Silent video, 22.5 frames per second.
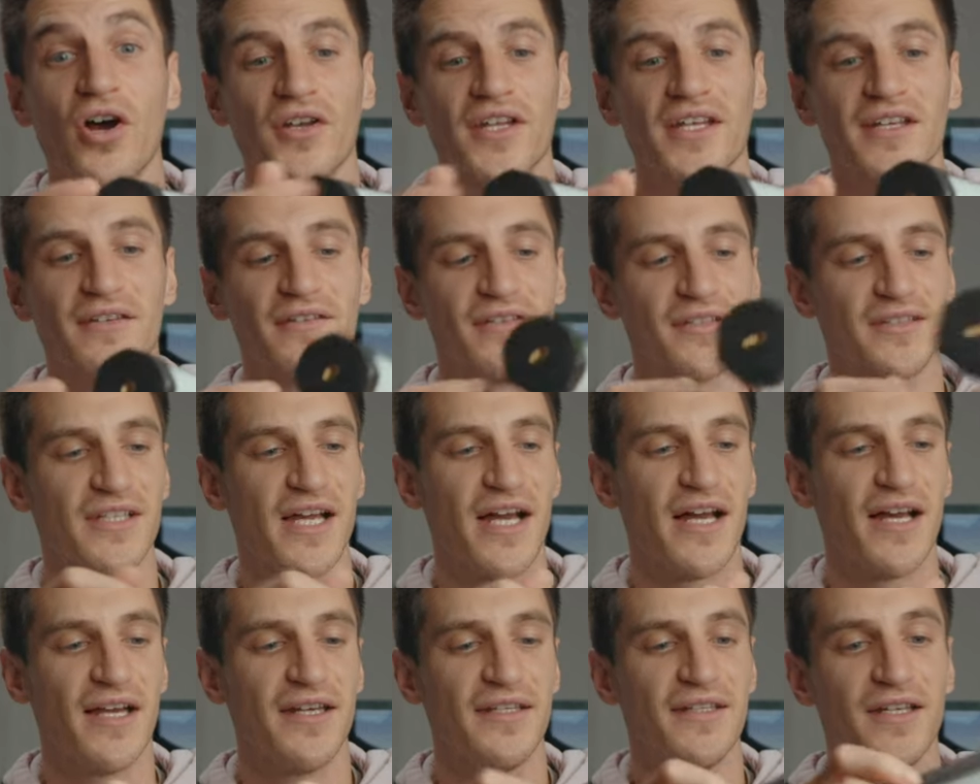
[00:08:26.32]
on either
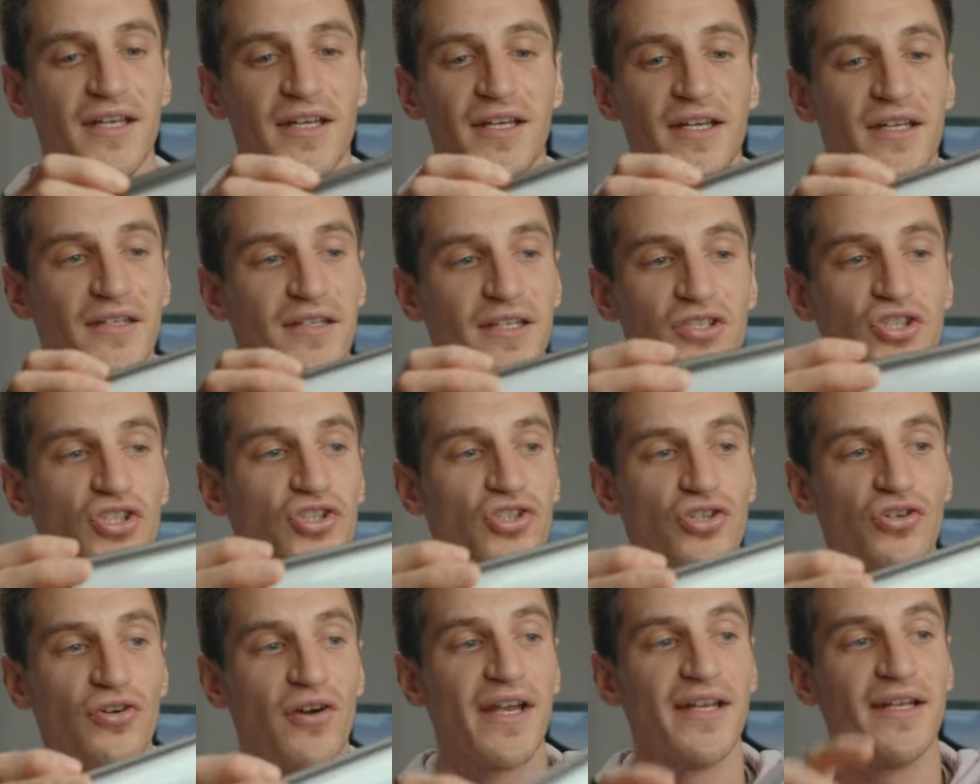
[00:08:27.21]
side they're
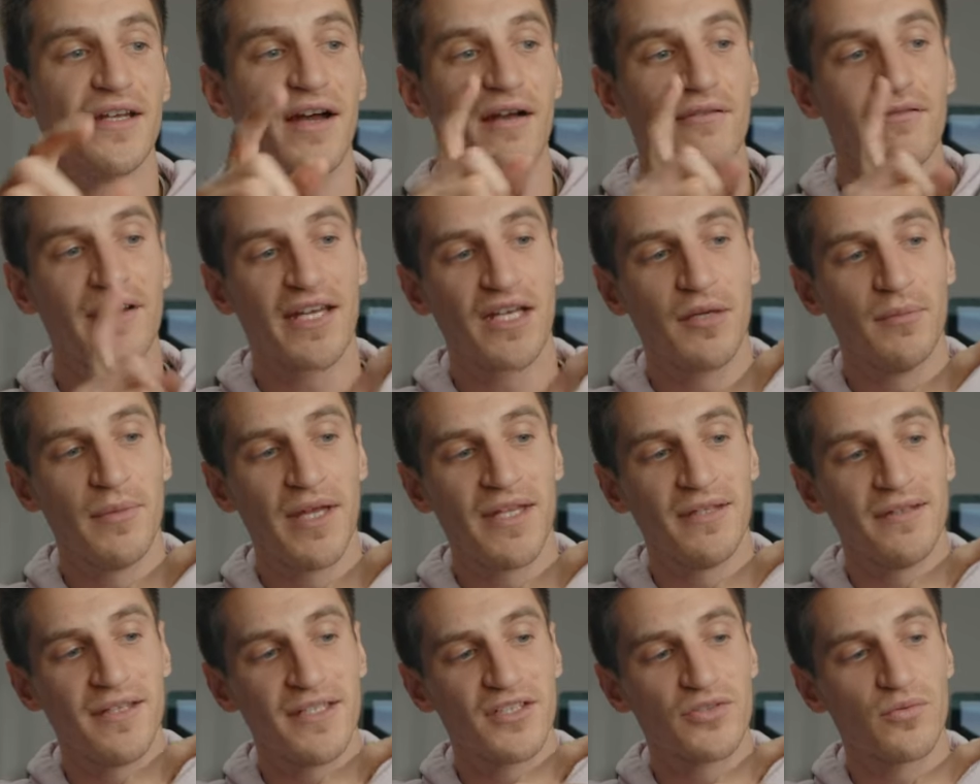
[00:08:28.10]
just great. I
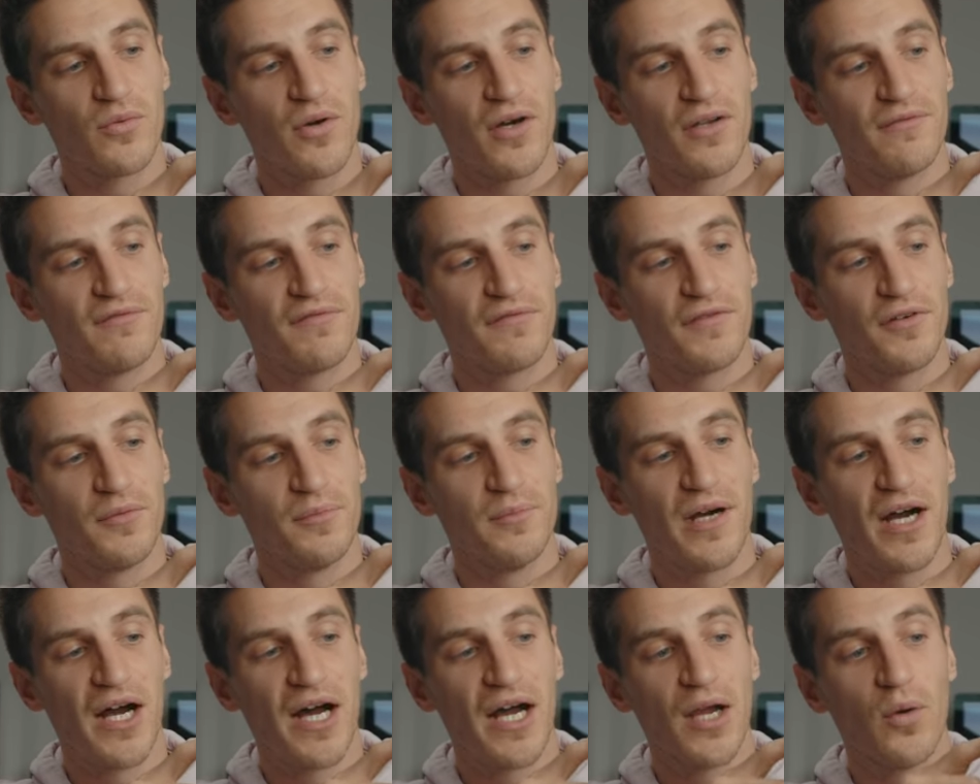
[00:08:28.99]
recommend this one
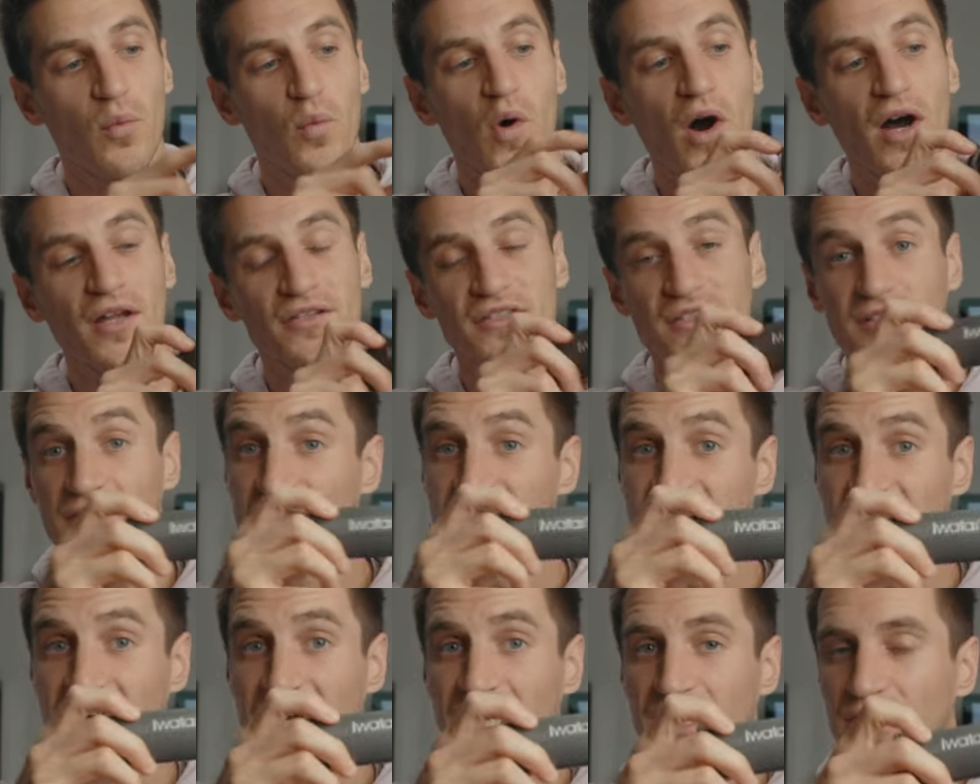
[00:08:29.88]
from Iwata
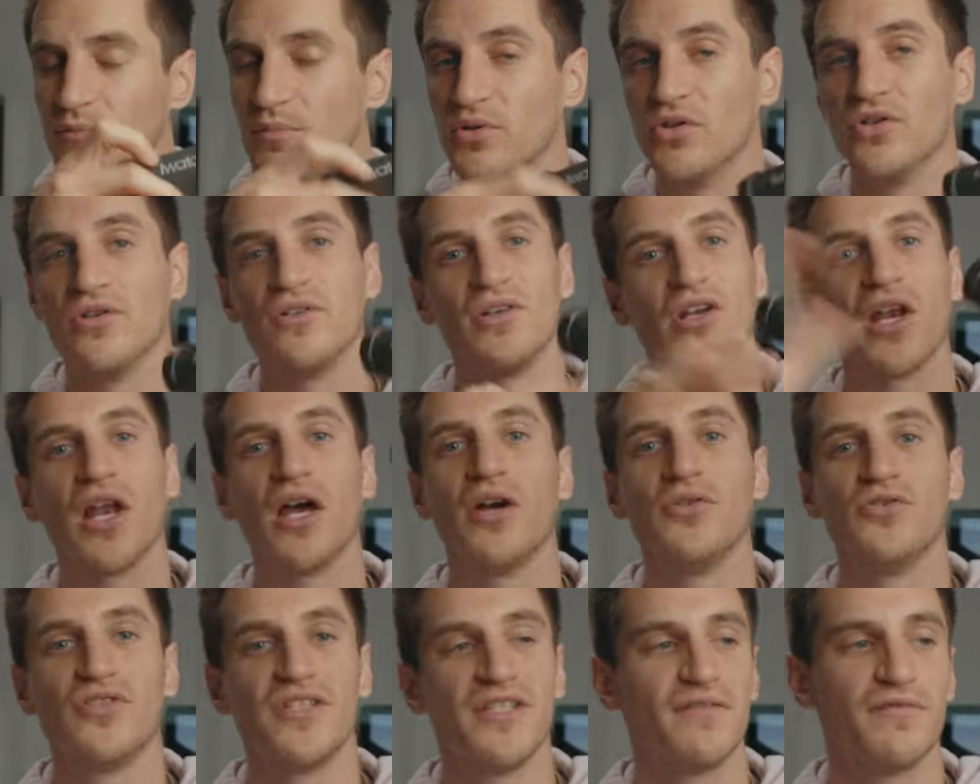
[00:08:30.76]
Tech, but
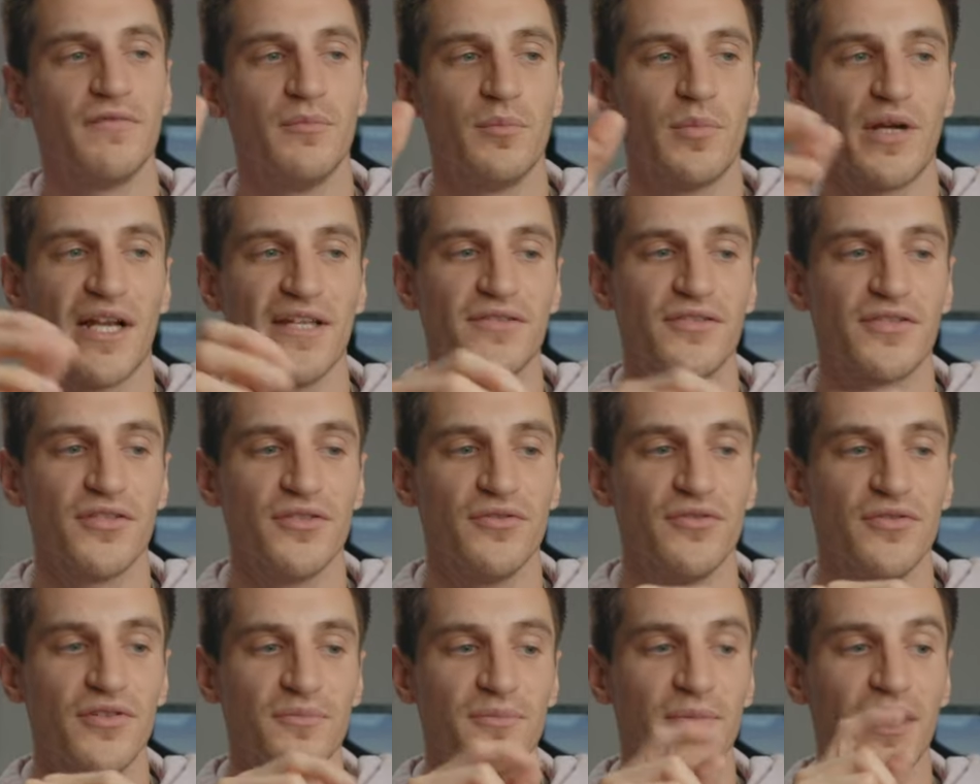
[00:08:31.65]
loads of different brands
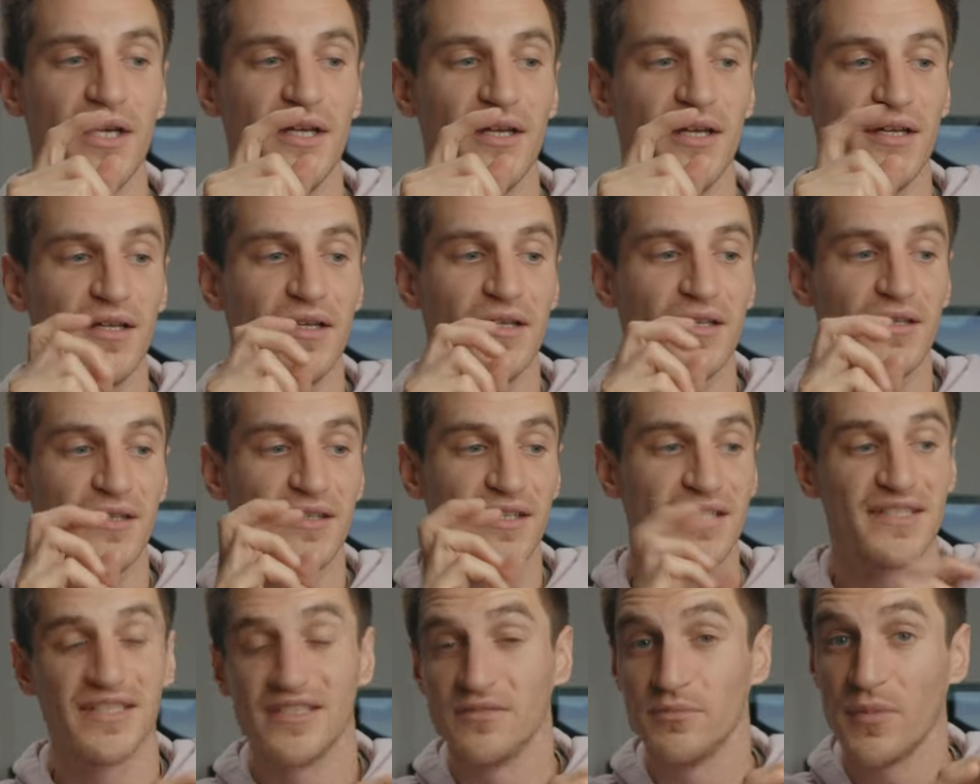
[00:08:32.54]
do them.
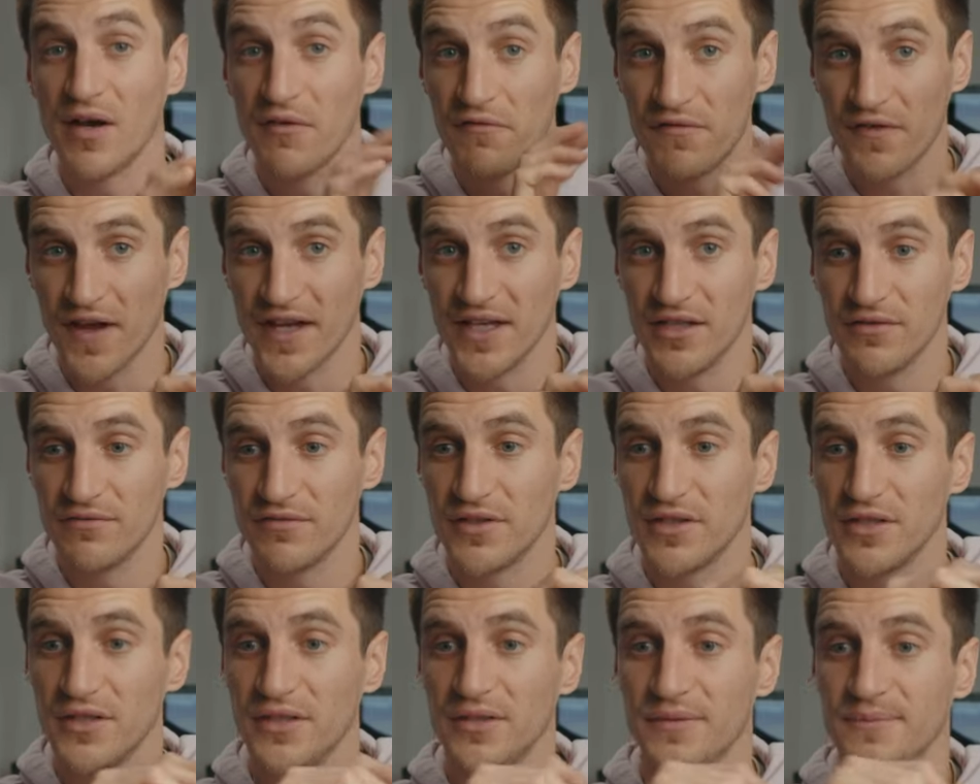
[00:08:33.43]
This is my
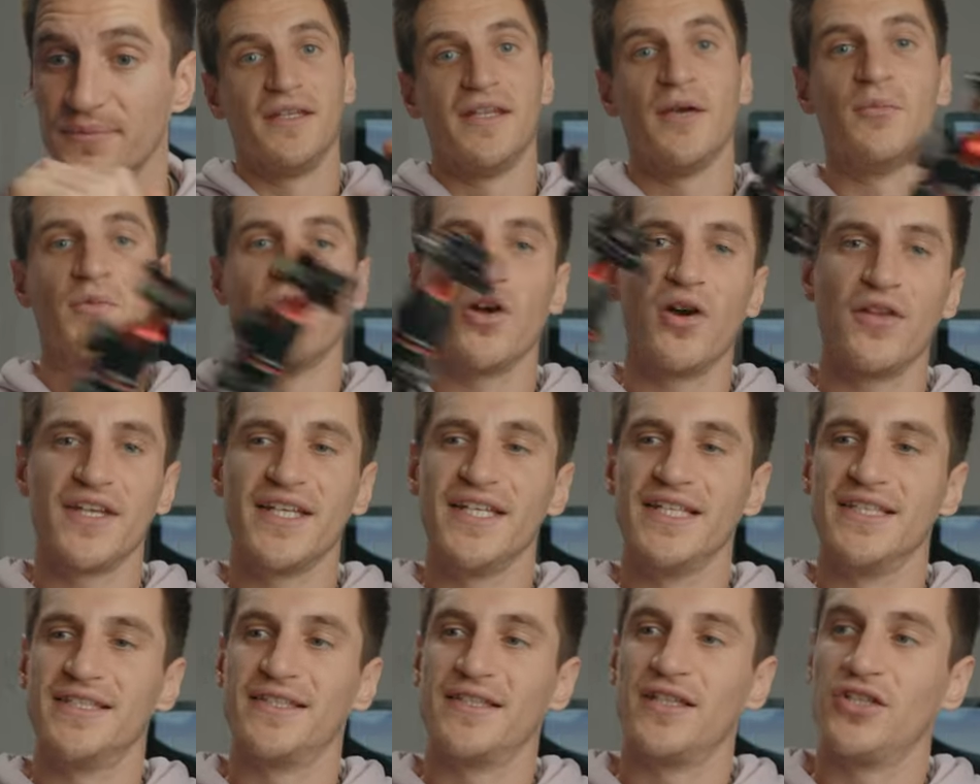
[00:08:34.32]
favourite. Then we've got
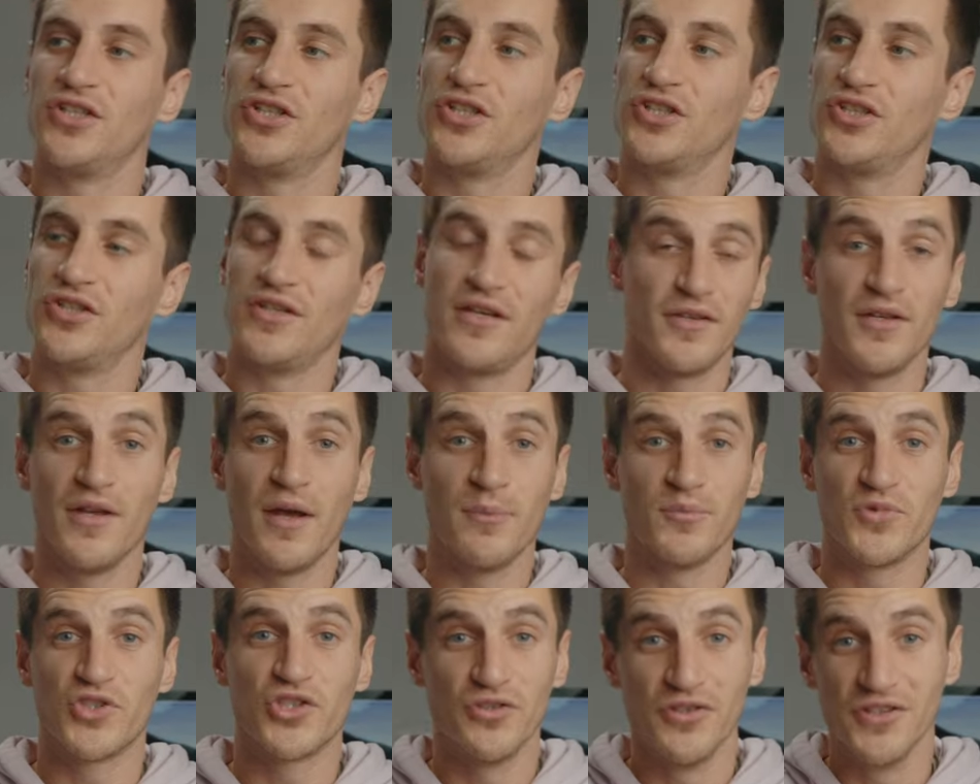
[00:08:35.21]
these uh,
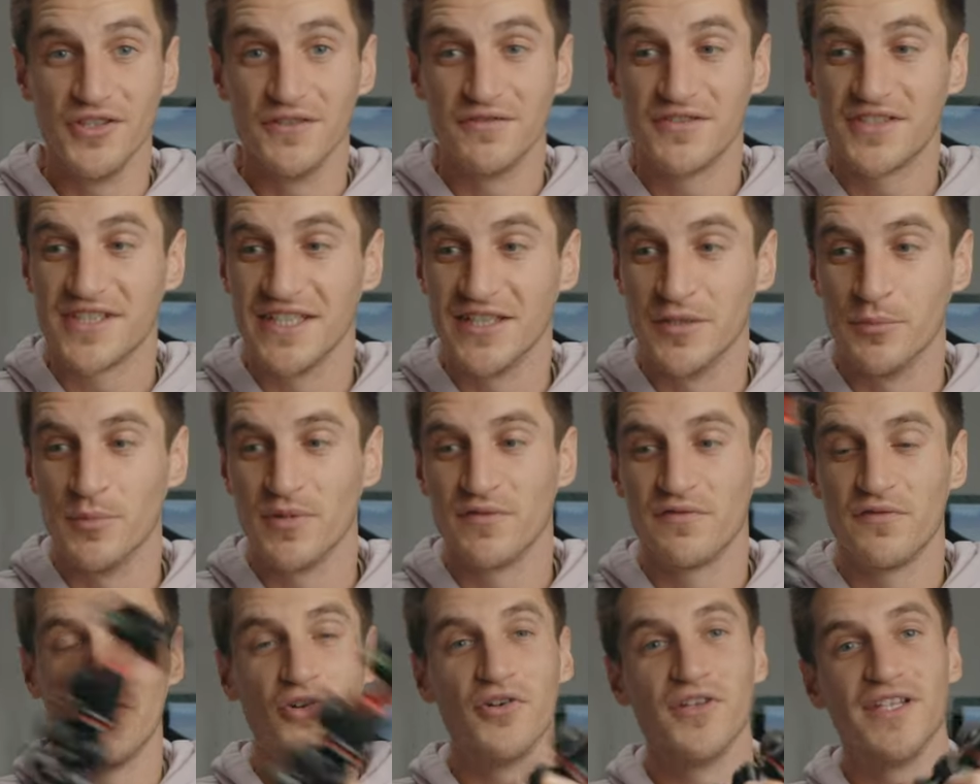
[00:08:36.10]
I'm sure you've seen them
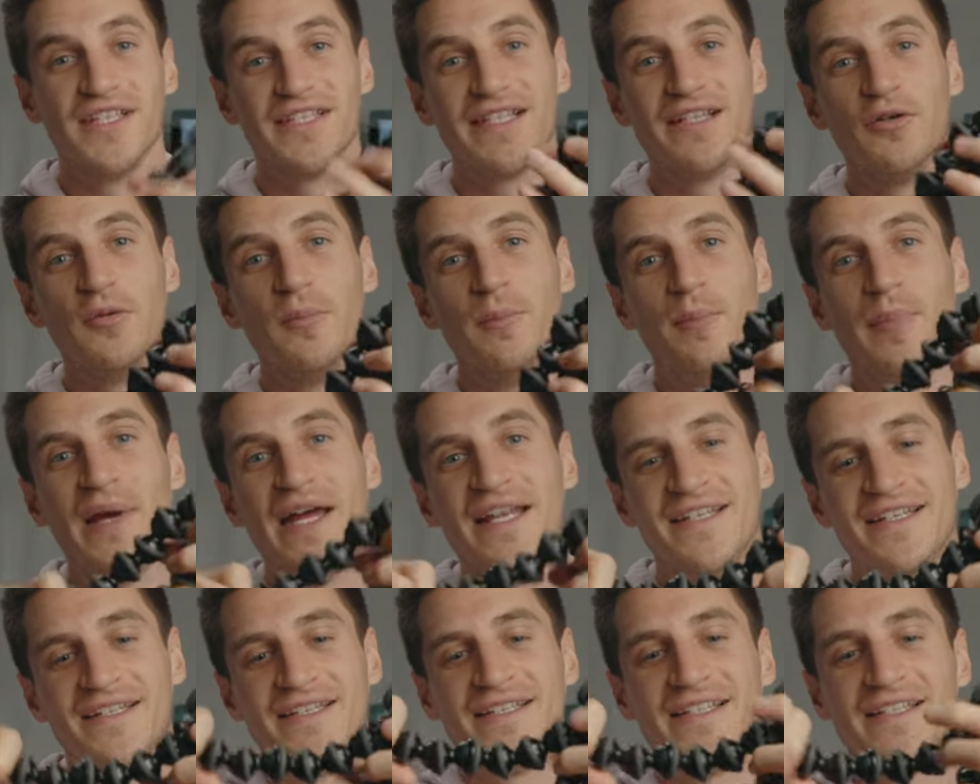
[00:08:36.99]
before, these little
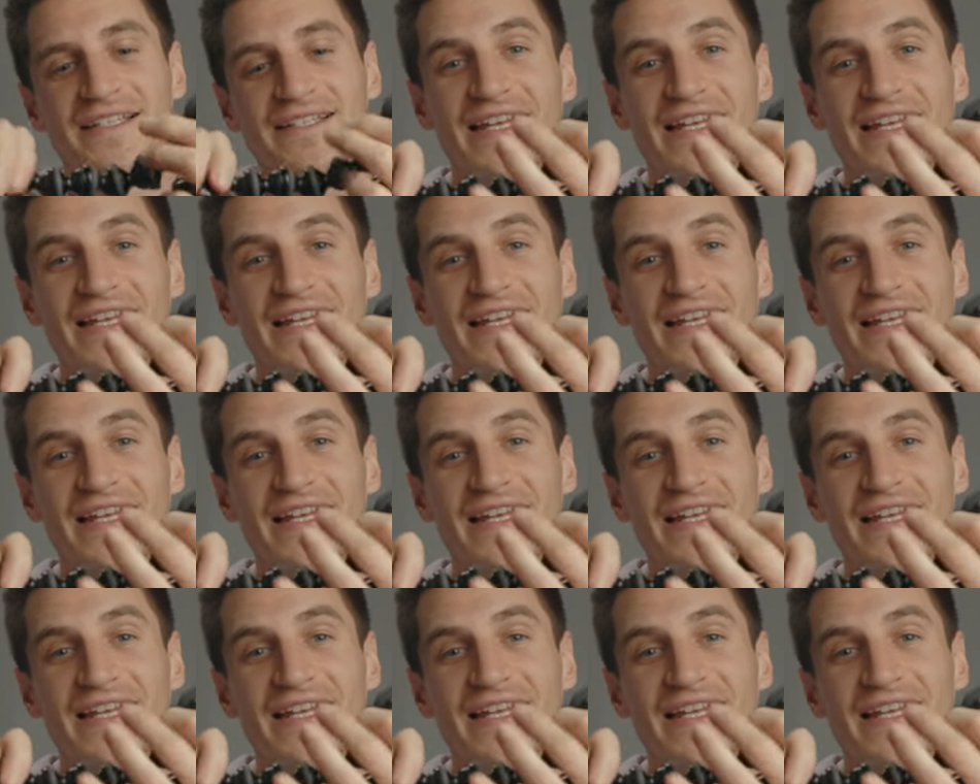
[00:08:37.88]
bendy